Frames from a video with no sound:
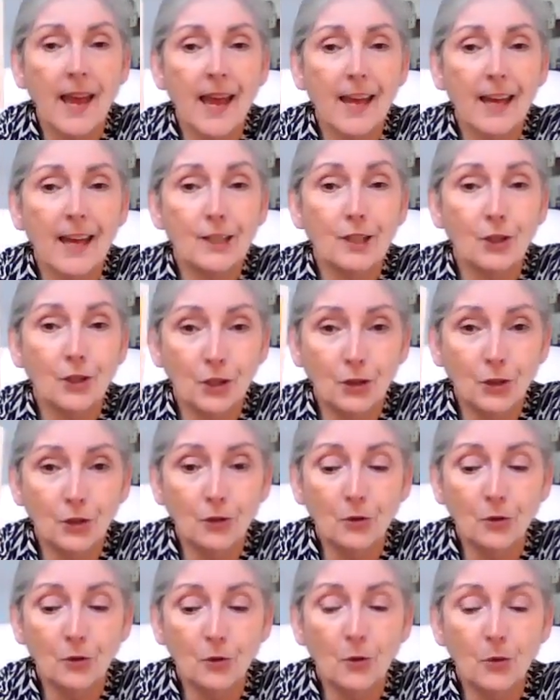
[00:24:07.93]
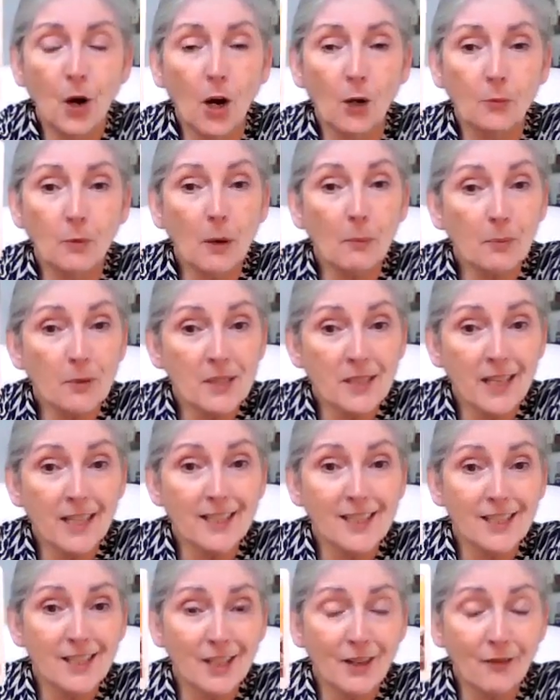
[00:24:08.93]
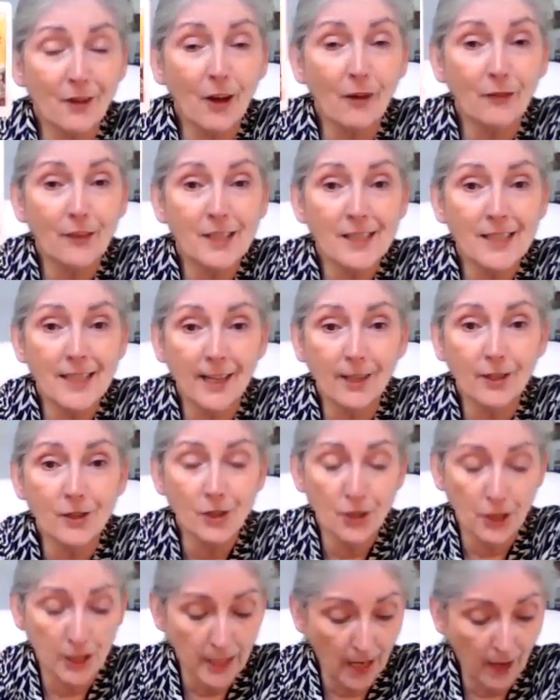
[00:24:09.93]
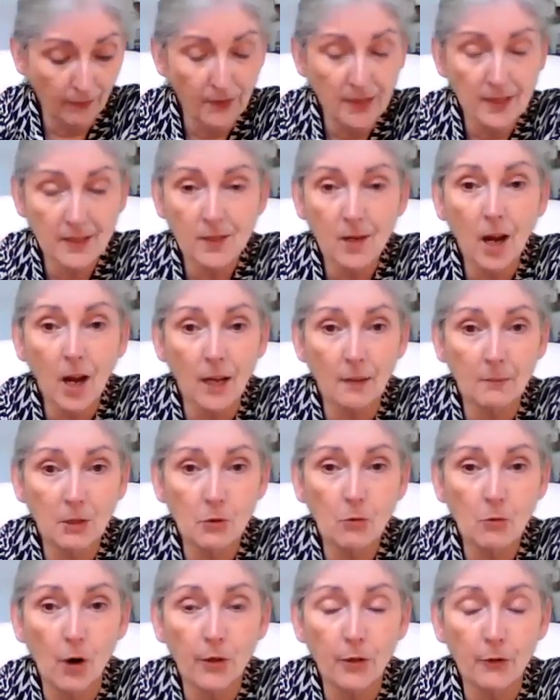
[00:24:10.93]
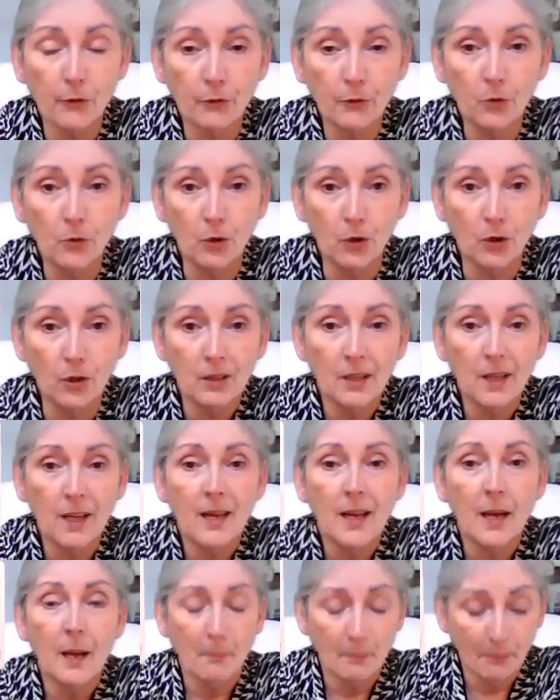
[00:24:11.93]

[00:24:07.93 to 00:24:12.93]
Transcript: And you are representative of this energy at this time. You are the Fool.